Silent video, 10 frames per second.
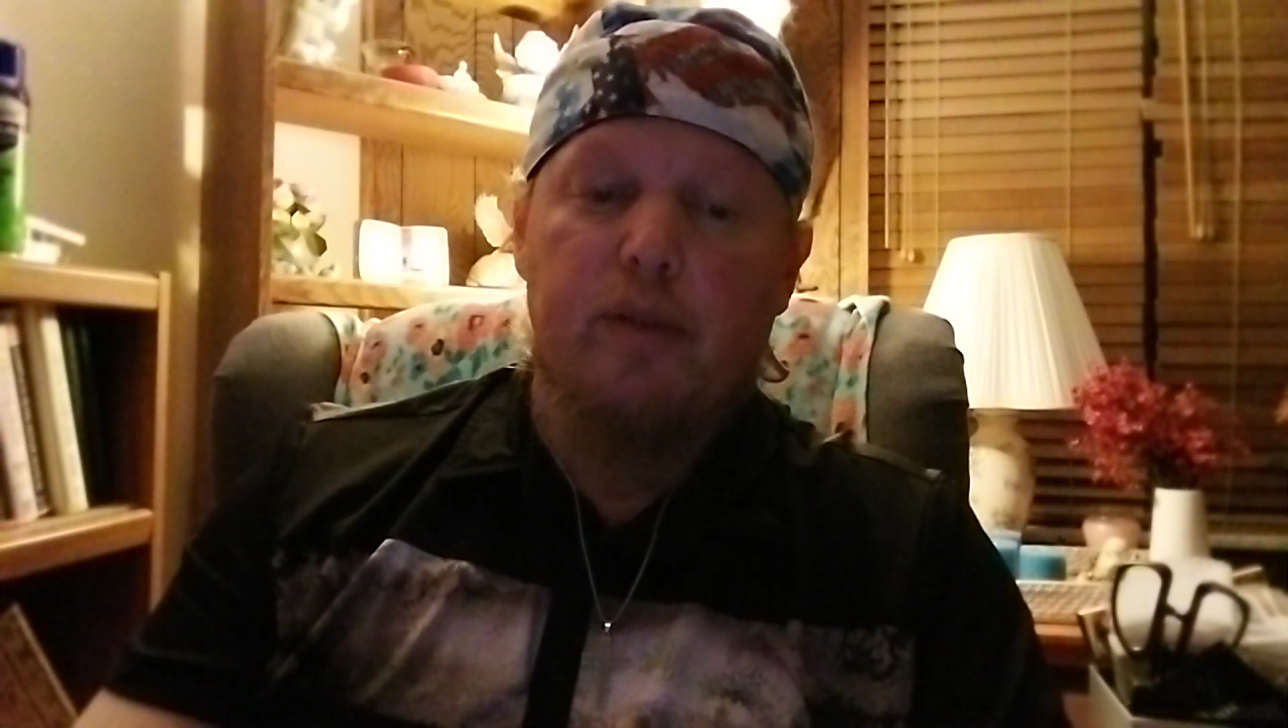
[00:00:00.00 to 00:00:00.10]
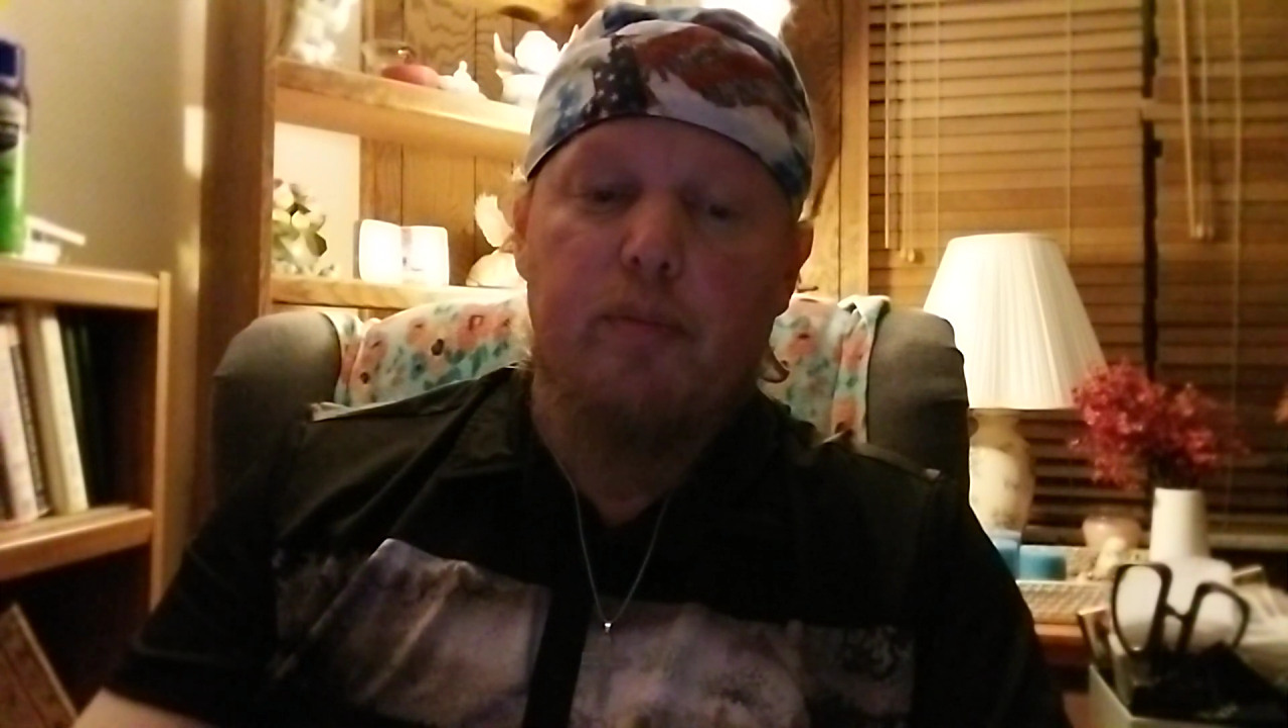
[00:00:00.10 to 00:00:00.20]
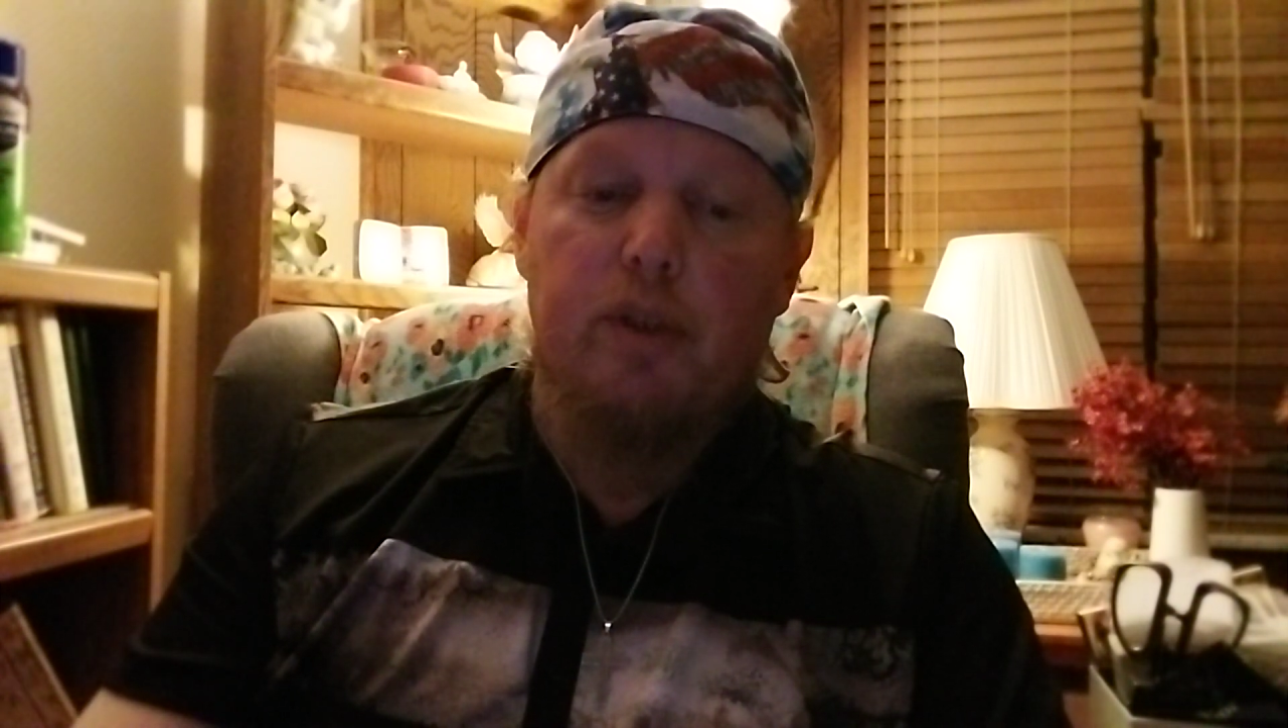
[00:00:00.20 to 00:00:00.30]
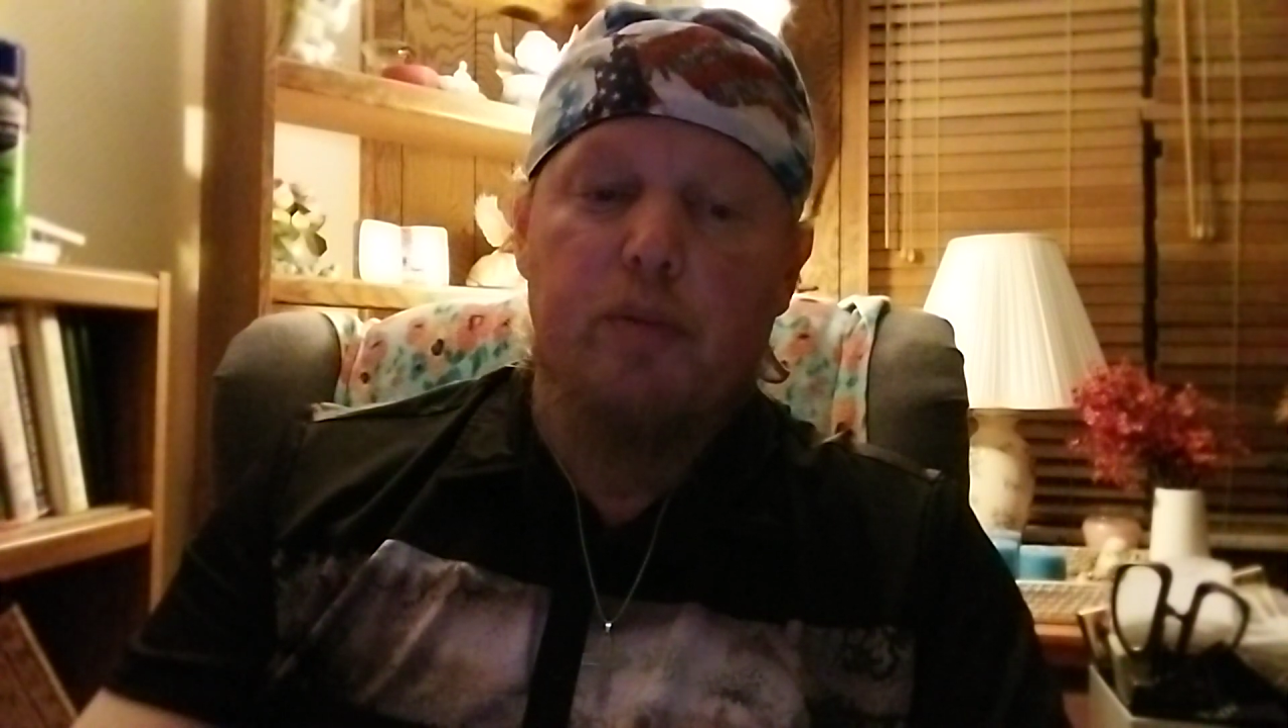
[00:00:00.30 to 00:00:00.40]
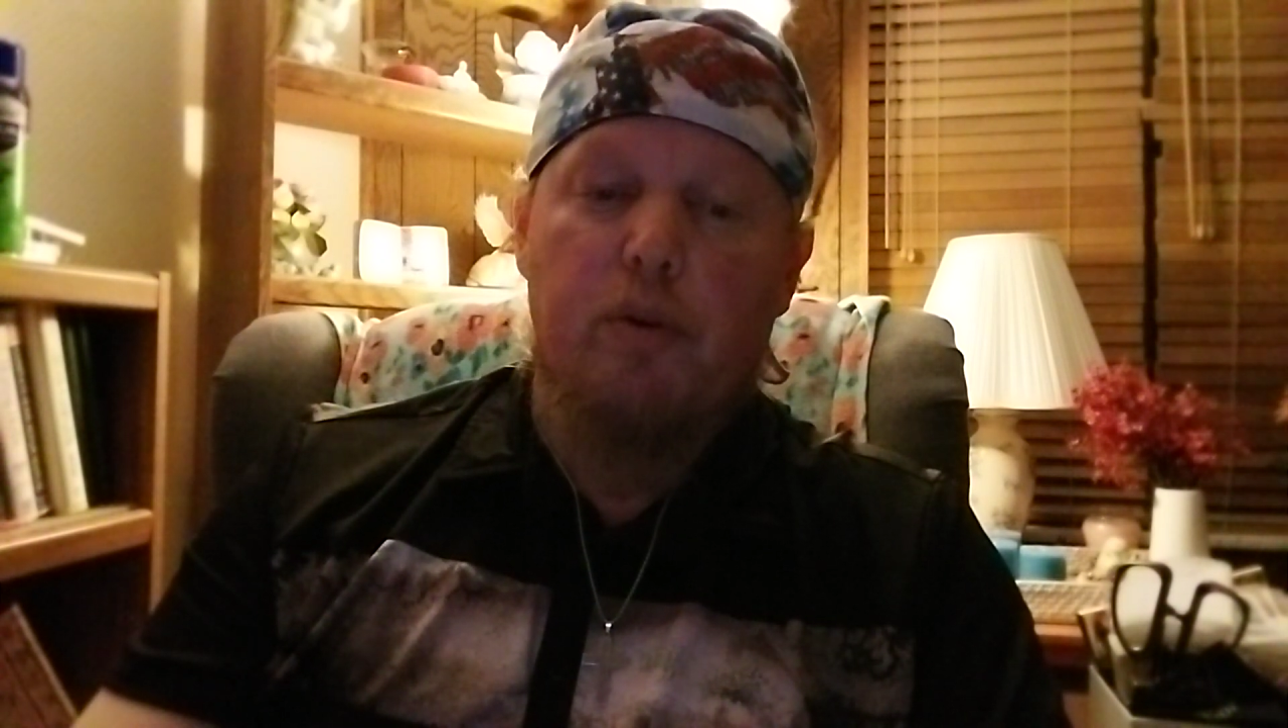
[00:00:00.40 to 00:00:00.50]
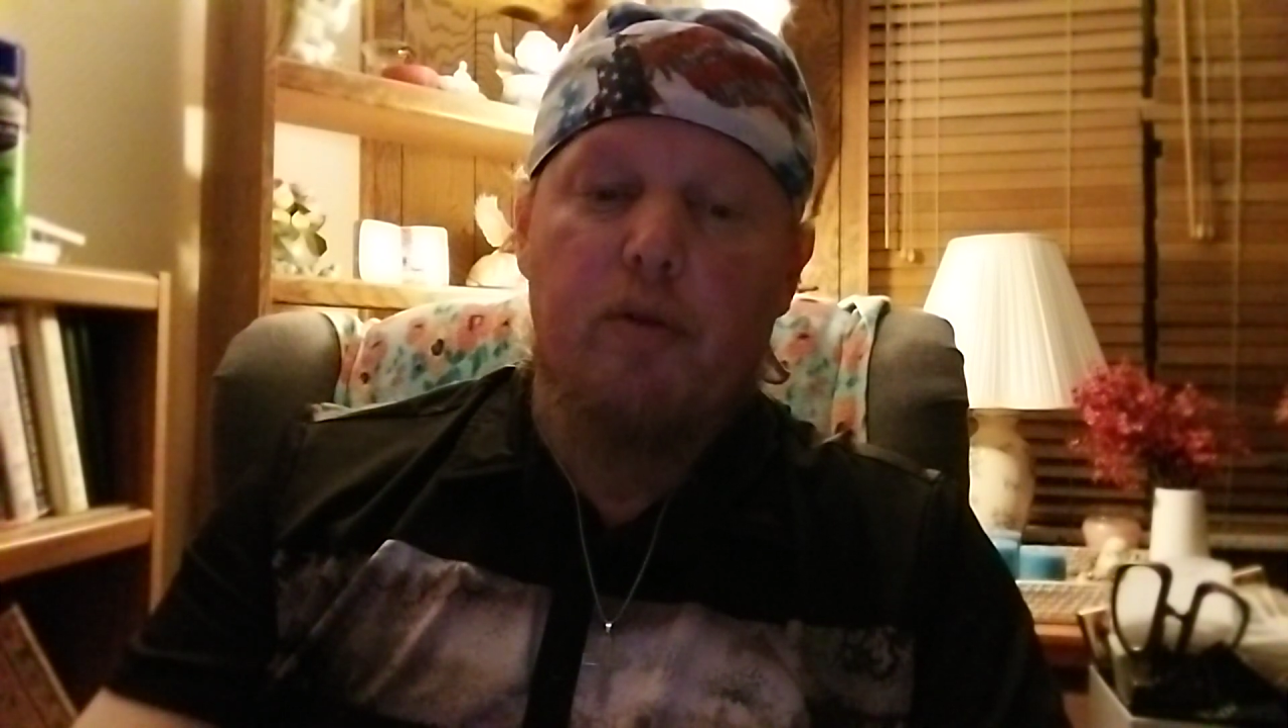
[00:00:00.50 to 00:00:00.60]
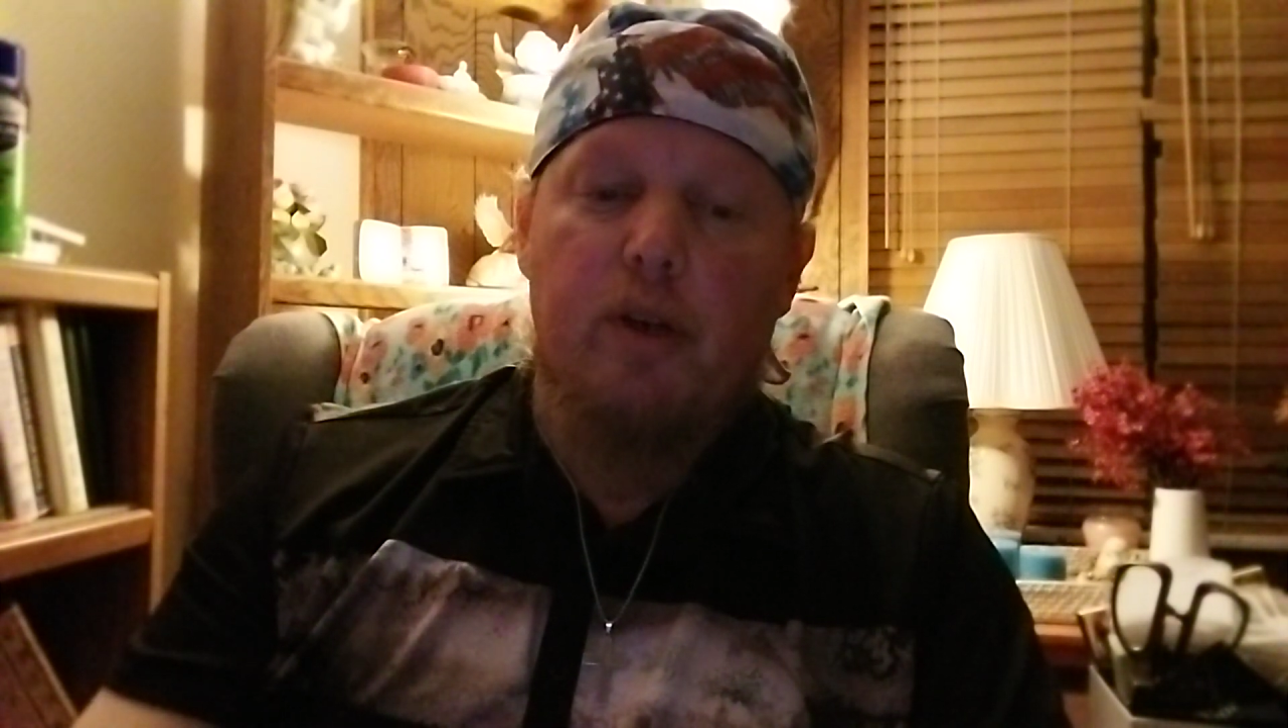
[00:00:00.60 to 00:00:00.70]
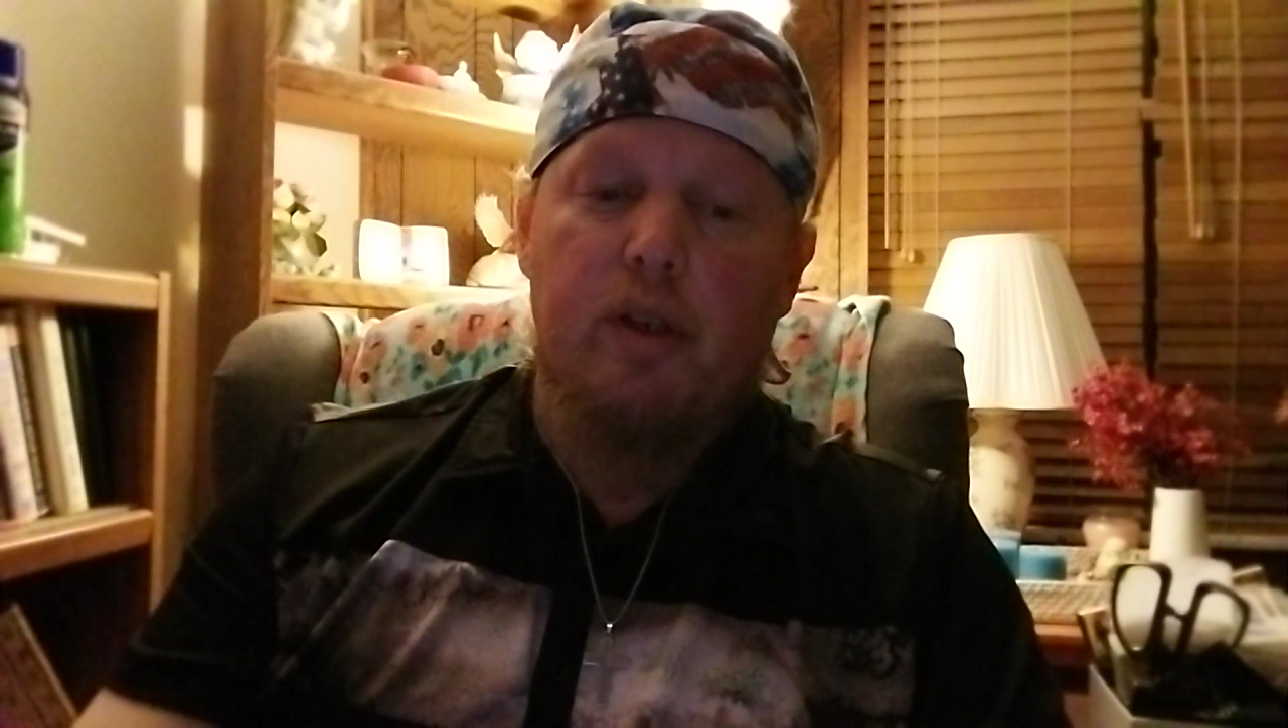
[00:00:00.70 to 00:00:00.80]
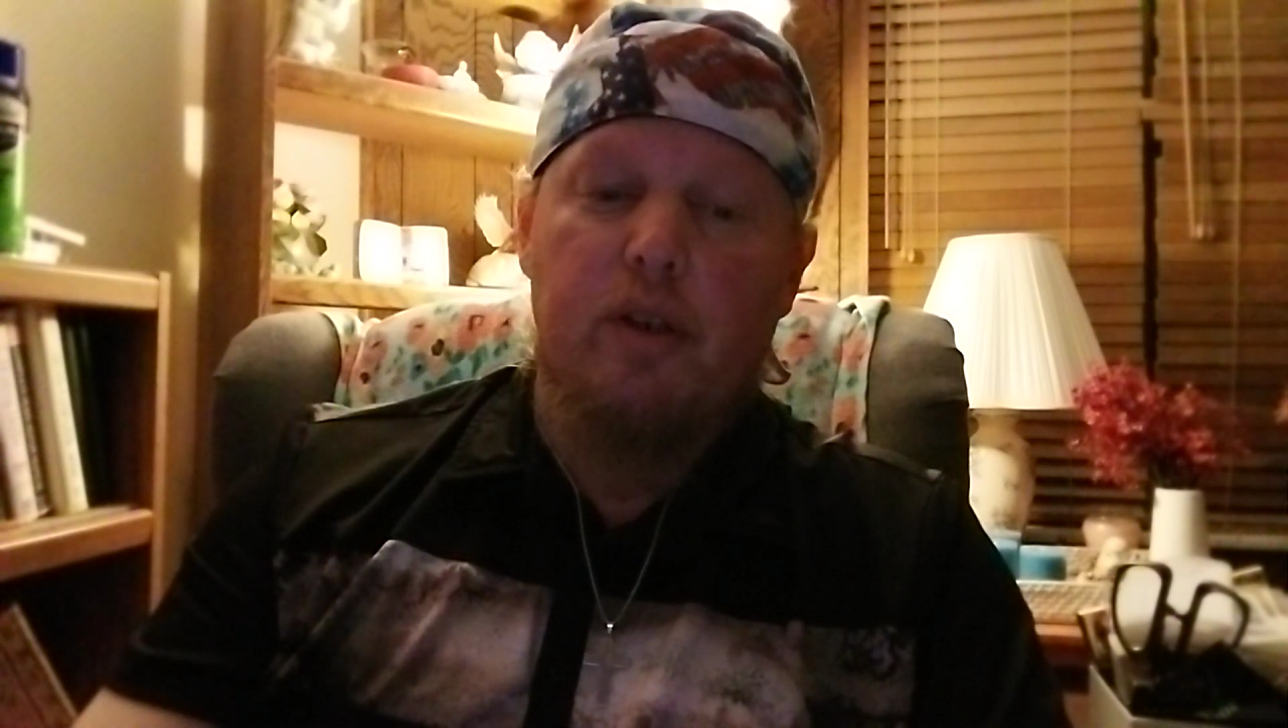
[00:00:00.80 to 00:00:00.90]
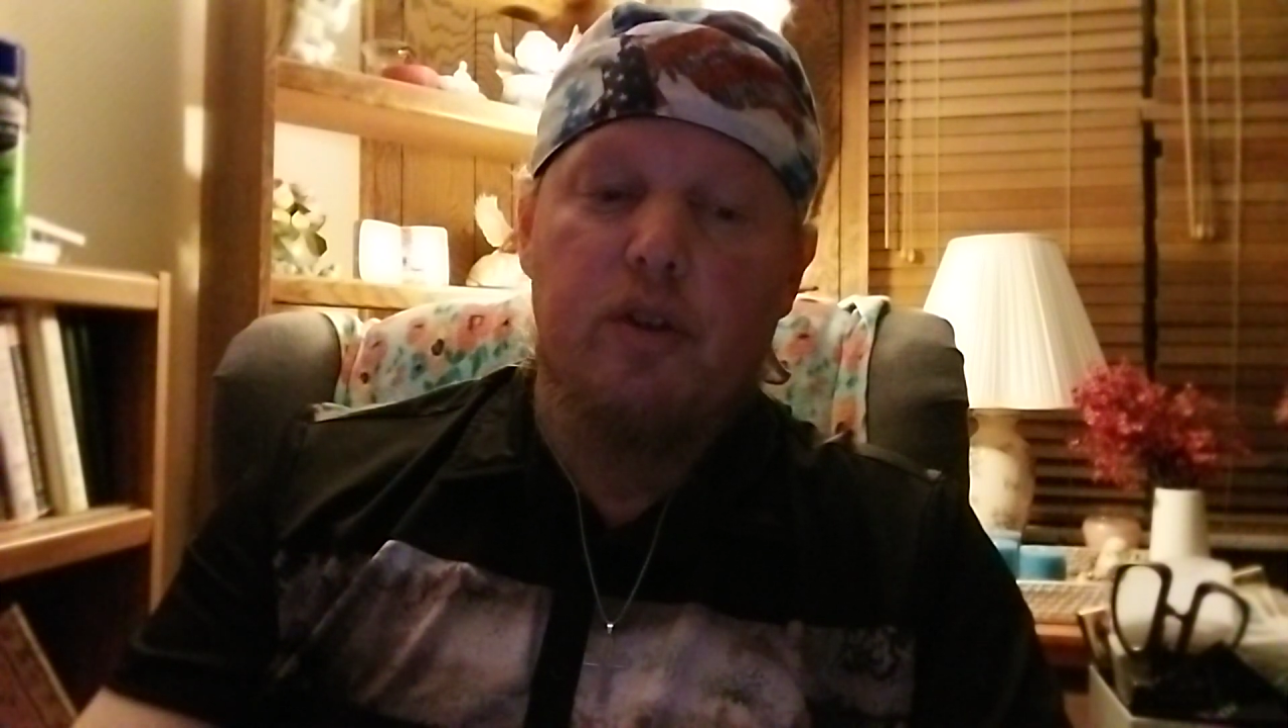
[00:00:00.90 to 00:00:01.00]
much more
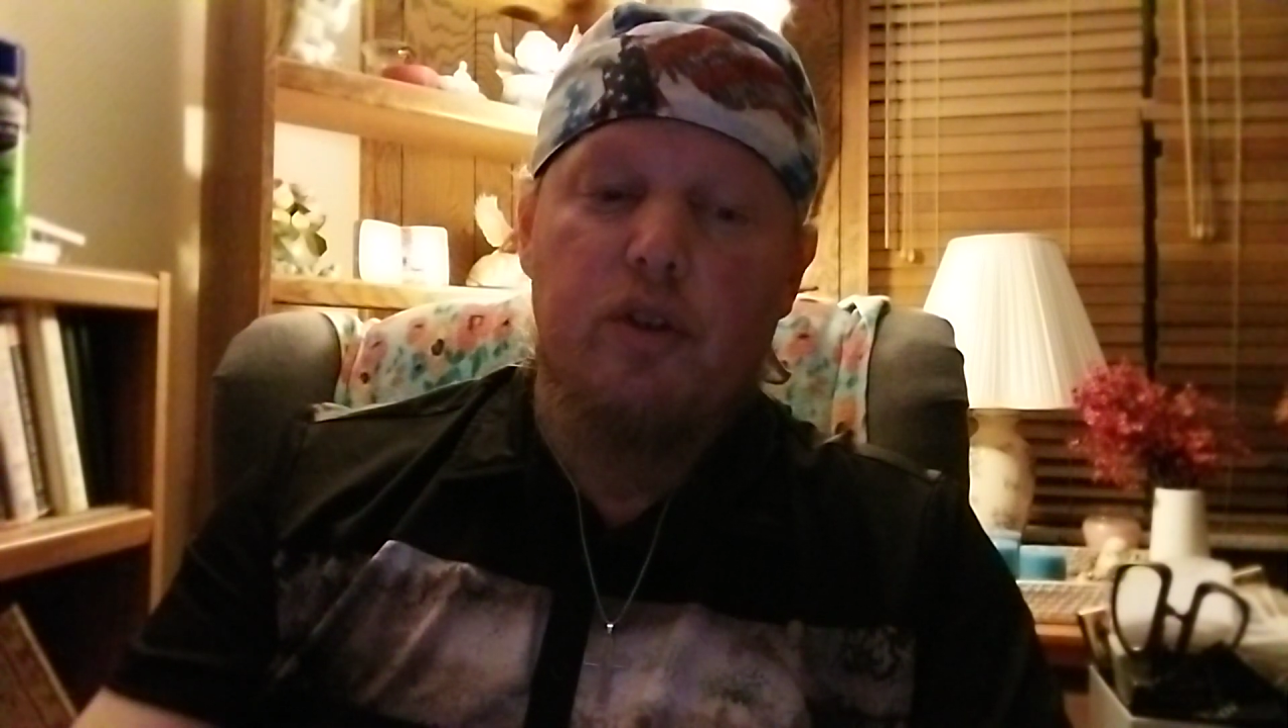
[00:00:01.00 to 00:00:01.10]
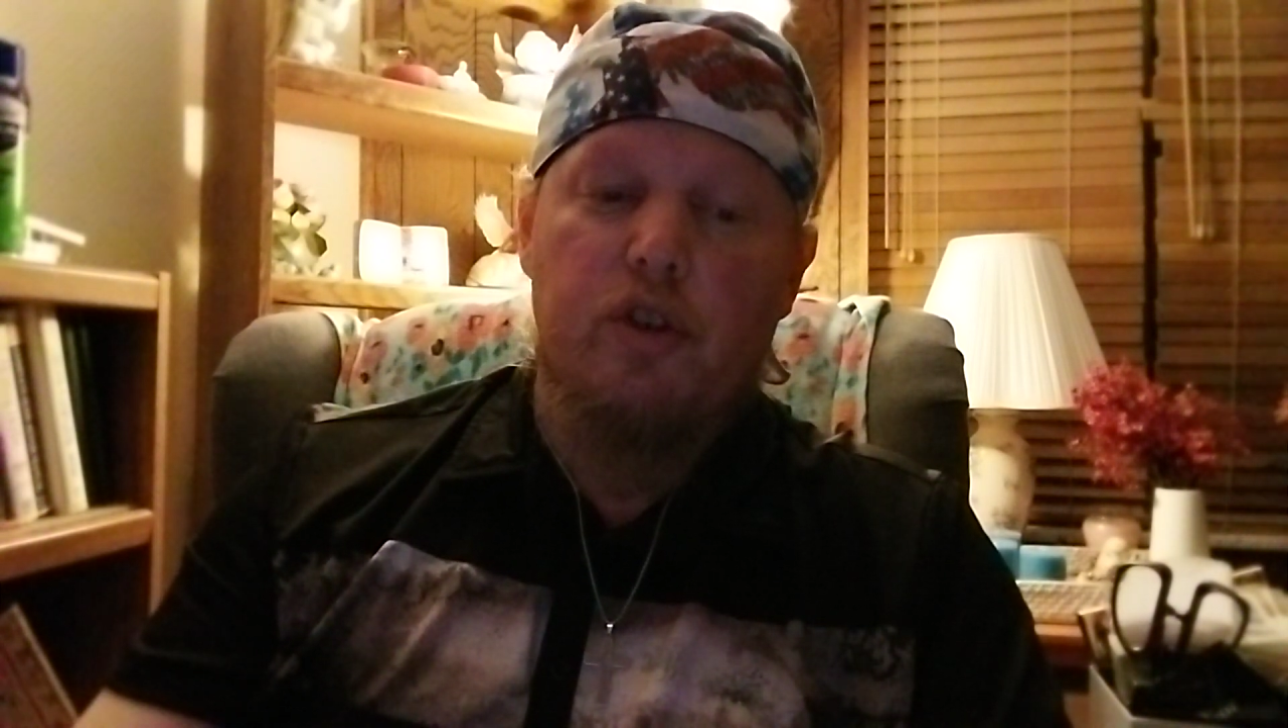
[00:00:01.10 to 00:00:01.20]
recognition